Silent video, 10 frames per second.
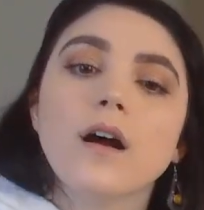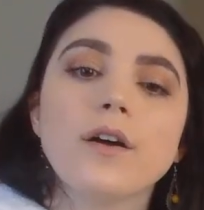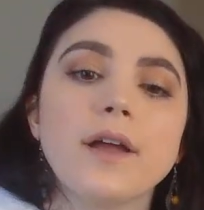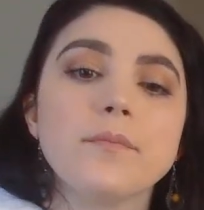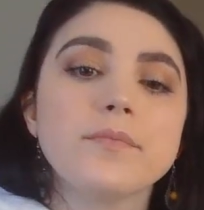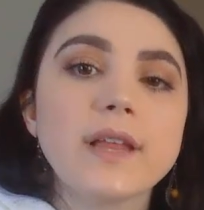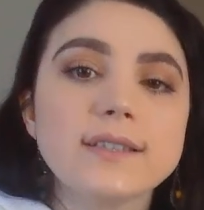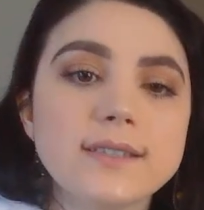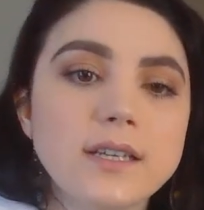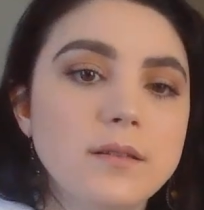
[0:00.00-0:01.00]
Okay,
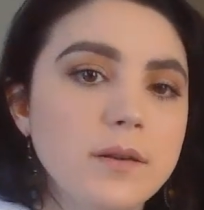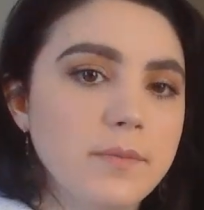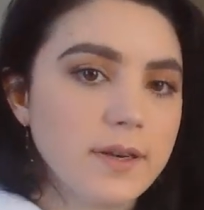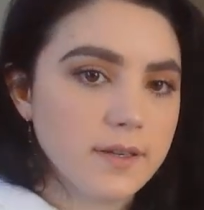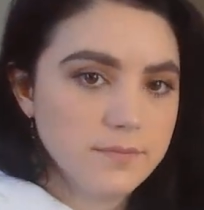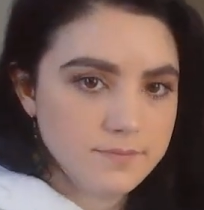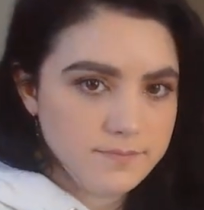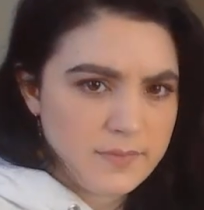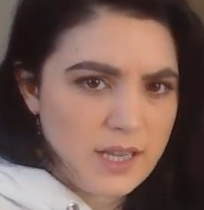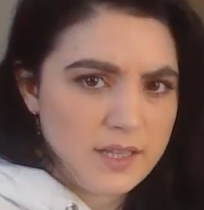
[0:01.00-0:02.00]
that's a little bit better.
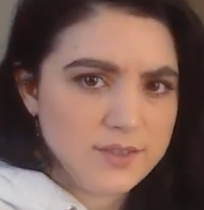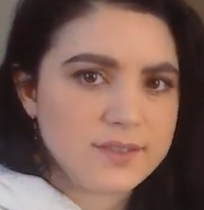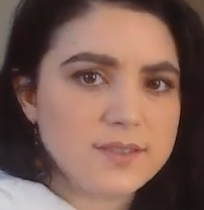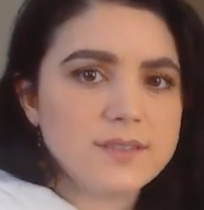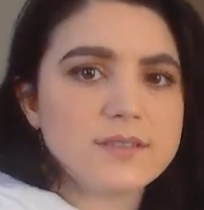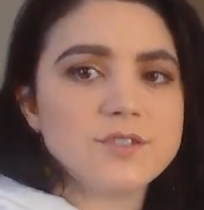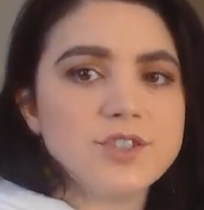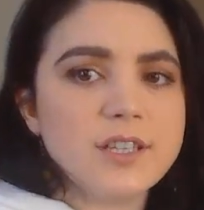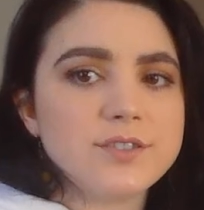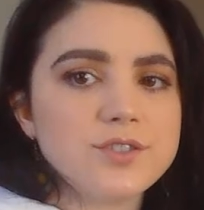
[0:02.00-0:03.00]
I just
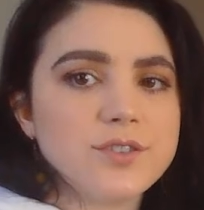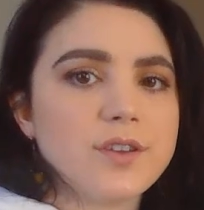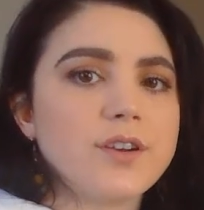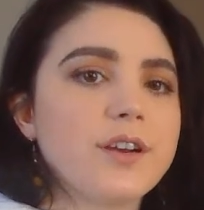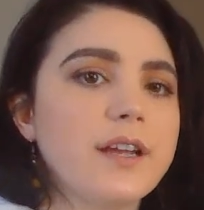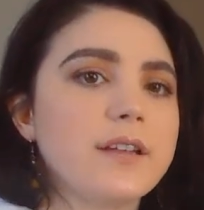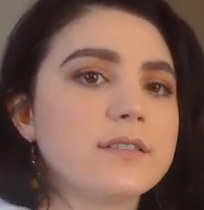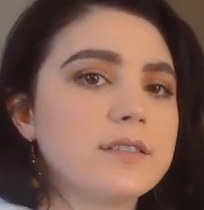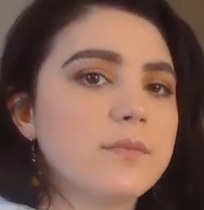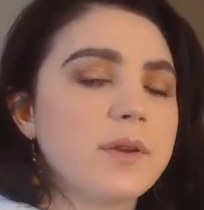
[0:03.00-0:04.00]
changed the
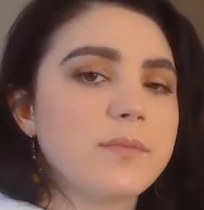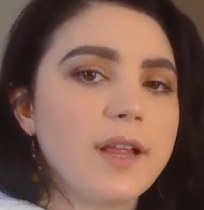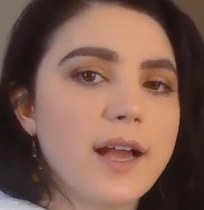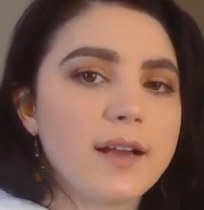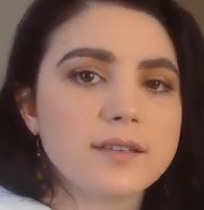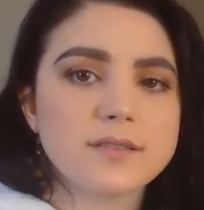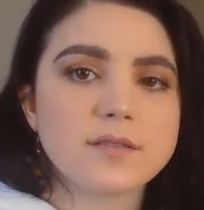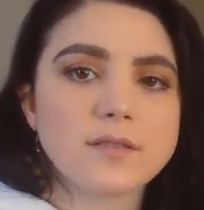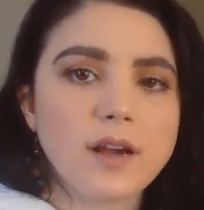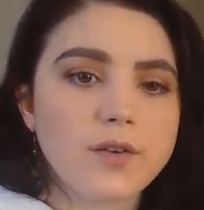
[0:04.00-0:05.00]
green to be black,
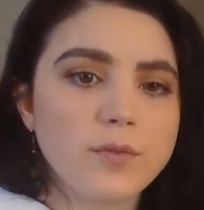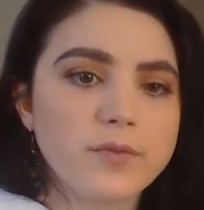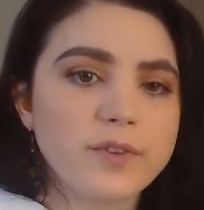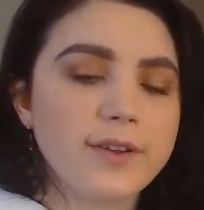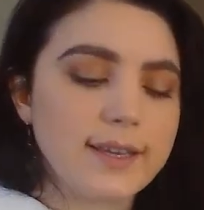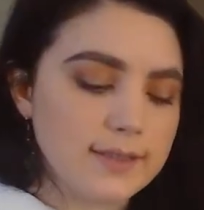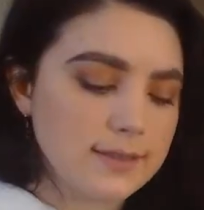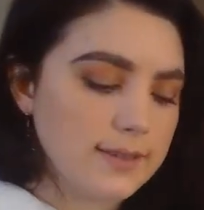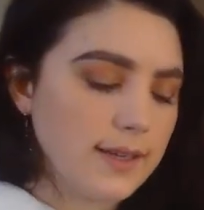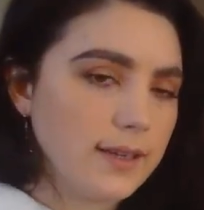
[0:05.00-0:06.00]
so now hopefully you
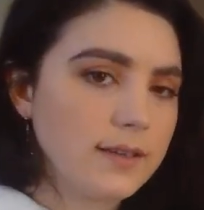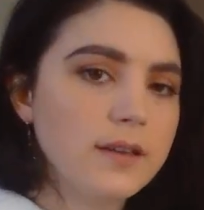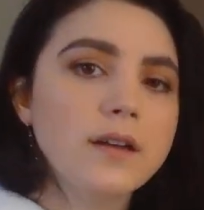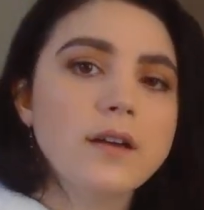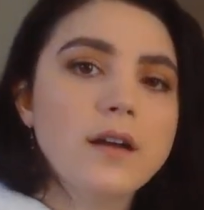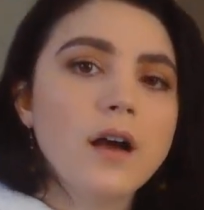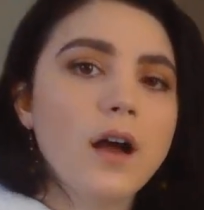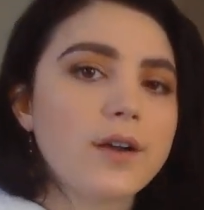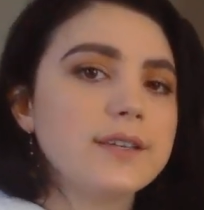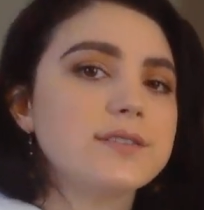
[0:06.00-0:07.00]
can see it.
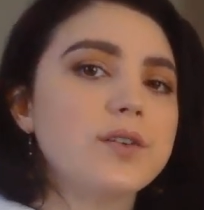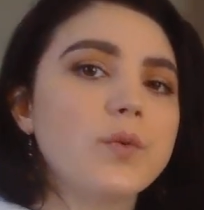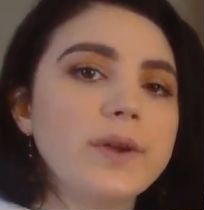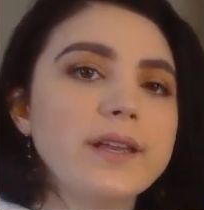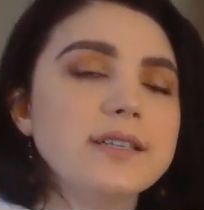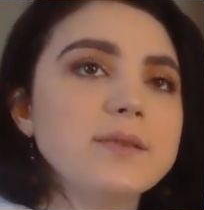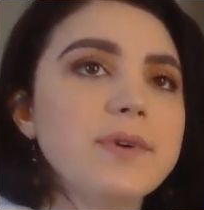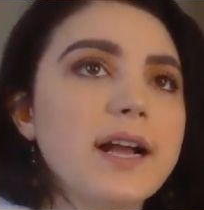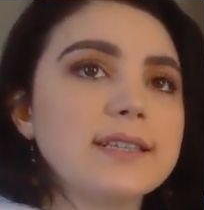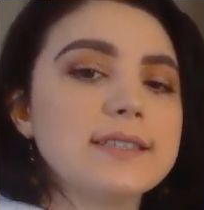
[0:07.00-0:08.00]
Okay, so we need to
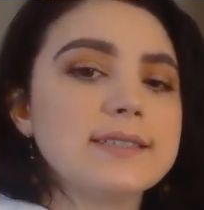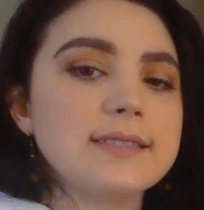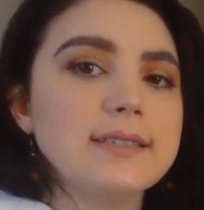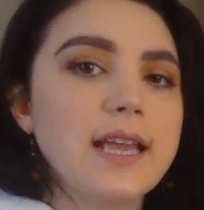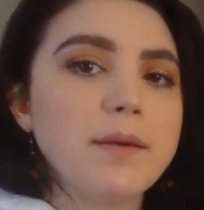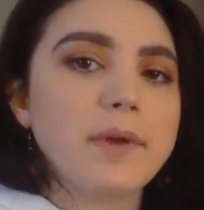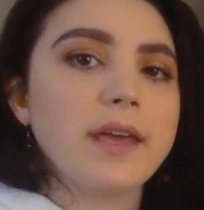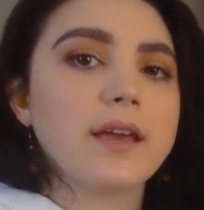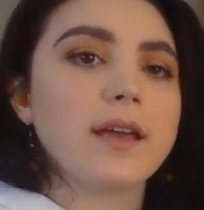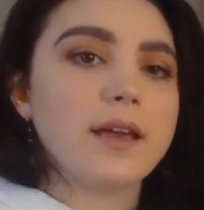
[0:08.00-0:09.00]
practice
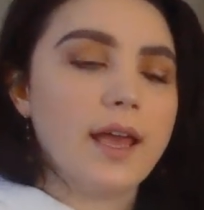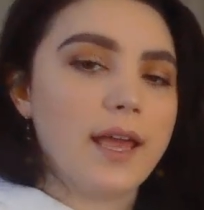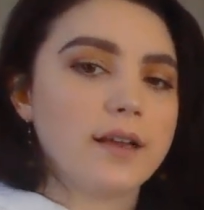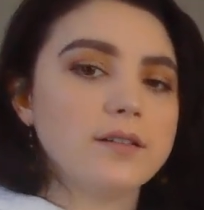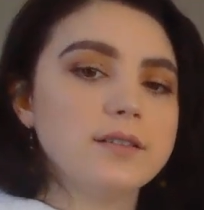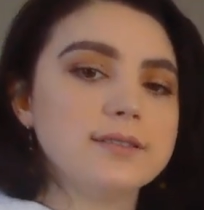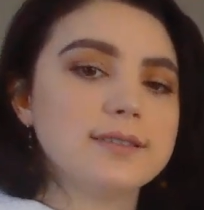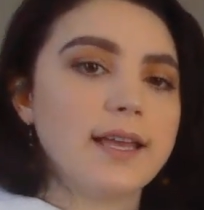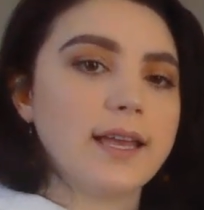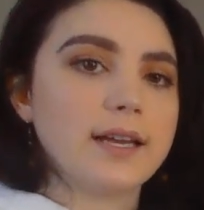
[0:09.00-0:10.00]
naming
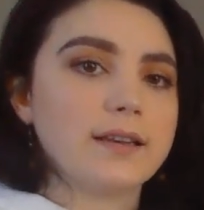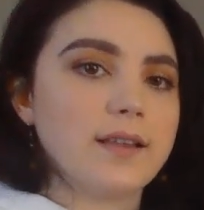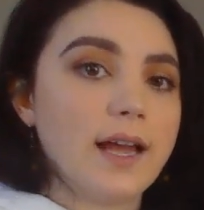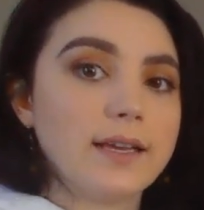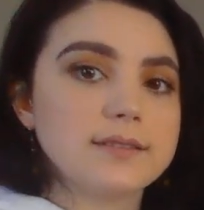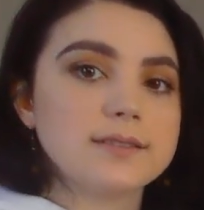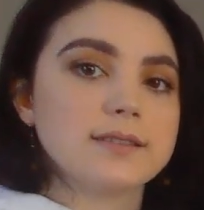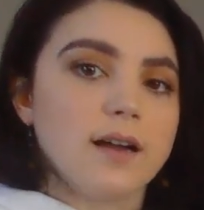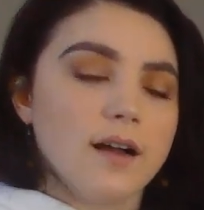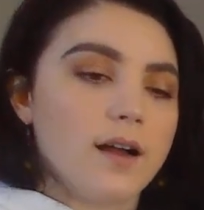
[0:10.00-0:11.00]
angles and lines.